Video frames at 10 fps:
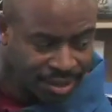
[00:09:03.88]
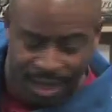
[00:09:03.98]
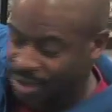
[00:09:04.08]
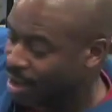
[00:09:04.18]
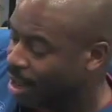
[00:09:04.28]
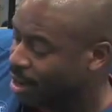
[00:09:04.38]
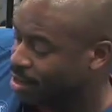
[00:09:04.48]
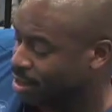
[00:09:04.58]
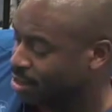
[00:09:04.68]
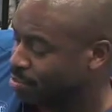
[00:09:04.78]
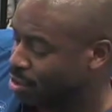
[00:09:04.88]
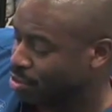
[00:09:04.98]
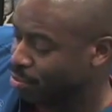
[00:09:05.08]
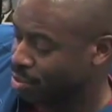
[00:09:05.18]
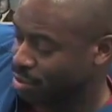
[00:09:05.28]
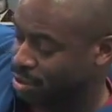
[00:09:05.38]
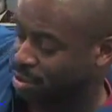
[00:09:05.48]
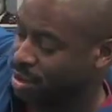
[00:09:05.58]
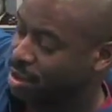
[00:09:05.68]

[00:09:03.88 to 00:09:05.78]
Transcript: technology, these moon boots.